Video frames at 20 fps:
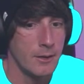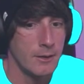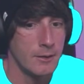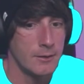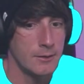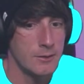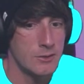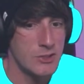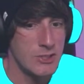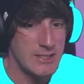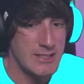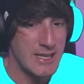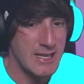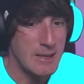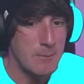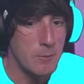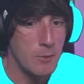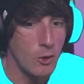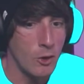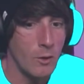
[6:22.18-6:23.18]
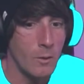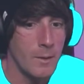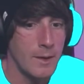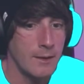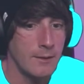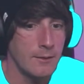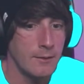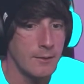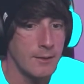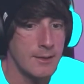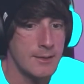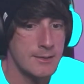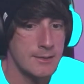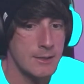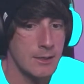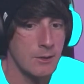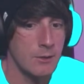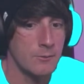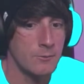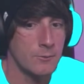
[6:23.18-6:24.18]
to just keep going
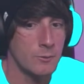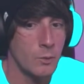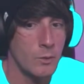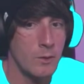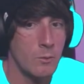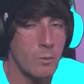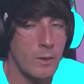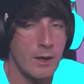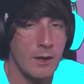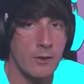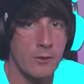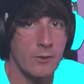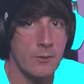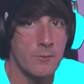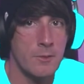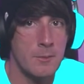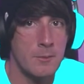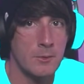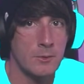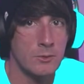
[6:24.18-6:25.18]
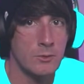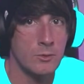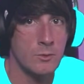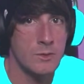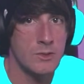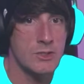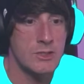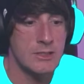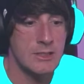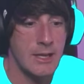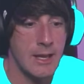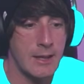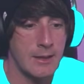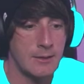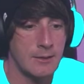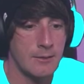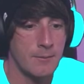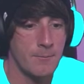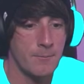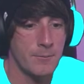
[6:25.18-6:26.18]
instead of doing what a lot of people do, which is, like,
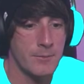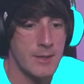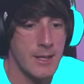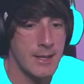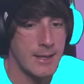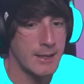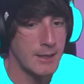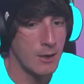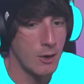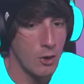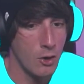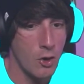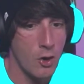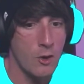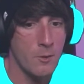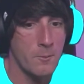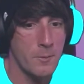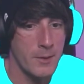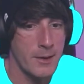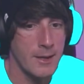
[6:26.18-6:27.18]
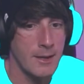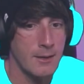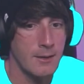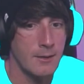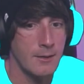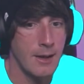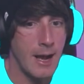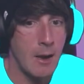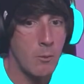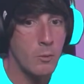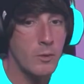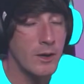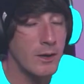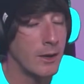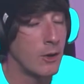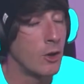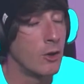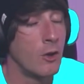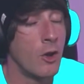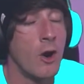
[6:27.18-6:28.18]
taking a long break. I would
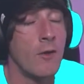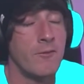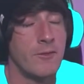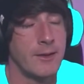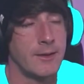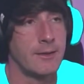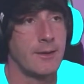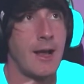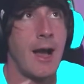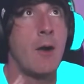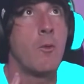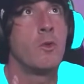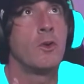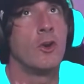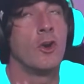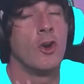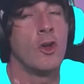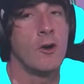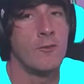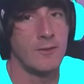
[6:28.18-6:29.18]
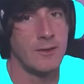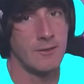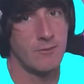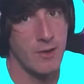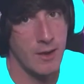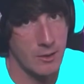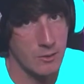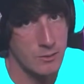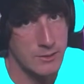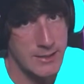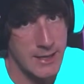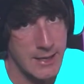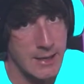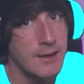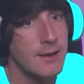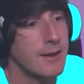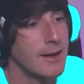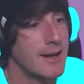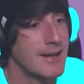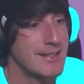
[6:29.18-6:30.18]
love it. I would love it if I could
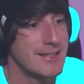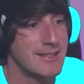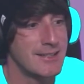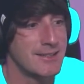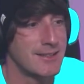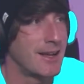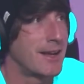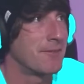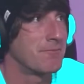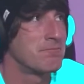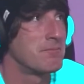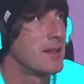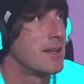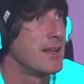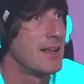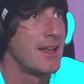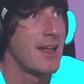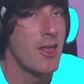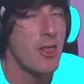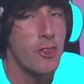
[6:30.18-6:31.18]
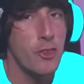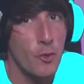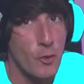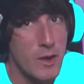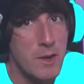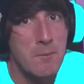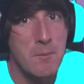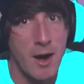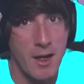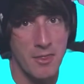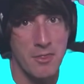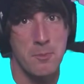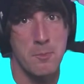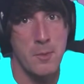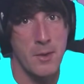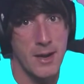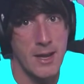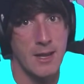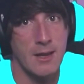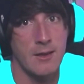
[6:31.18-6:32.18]
take a 3-month
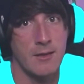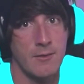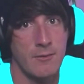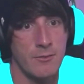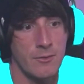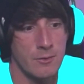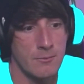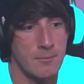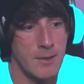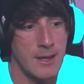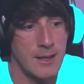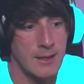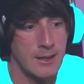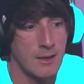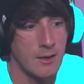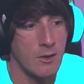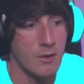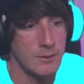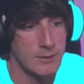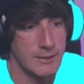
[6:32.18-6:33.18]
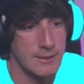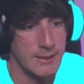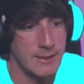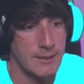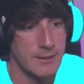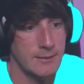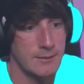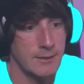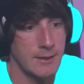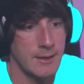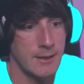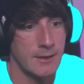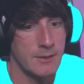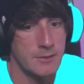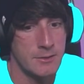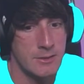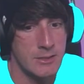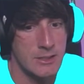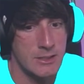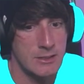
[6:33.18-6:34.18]
break from making content
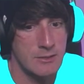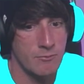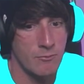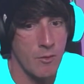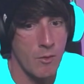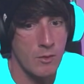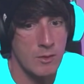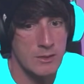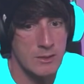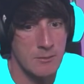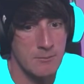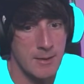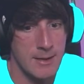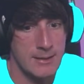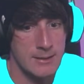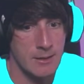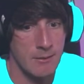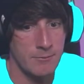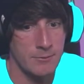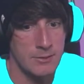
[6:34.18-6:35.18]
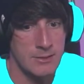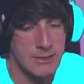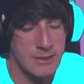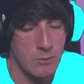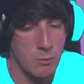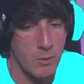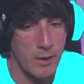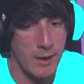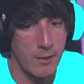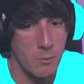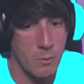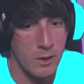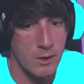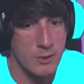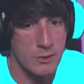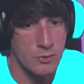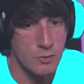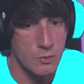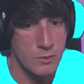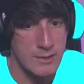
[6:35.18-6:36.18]
and just focus on myself to see what I want
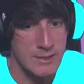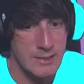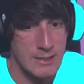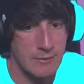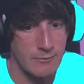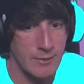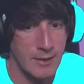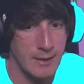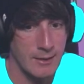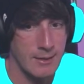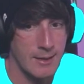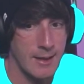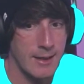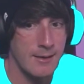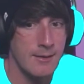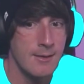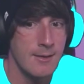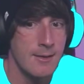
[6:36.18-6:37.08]
to do and stuff like that.